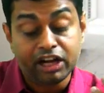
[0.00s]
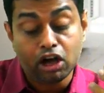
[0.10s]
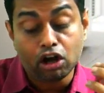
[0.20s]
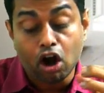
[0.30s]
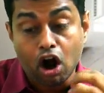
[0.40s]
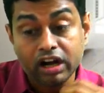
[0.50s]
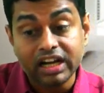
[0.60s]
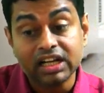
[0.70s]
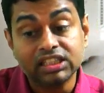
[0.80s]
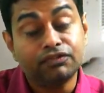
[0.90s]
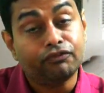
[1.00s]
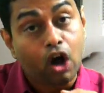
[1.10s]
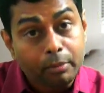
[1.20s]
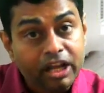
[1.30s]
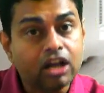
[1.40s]
or auditors
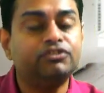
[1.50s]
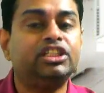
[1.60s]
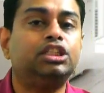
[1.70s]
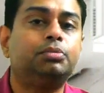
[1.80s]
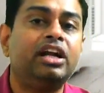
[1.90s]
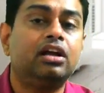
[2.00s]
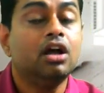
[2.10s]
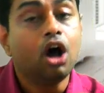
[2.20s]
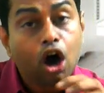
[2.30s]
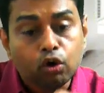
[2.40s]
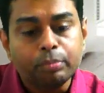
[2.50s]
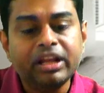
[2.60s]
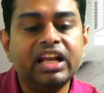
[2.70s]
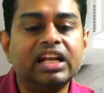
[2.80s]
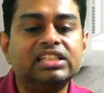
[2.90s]
forming of judgment or
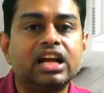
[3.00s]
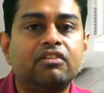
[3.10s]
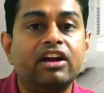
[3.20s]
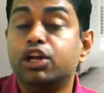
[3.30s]
opinion is required,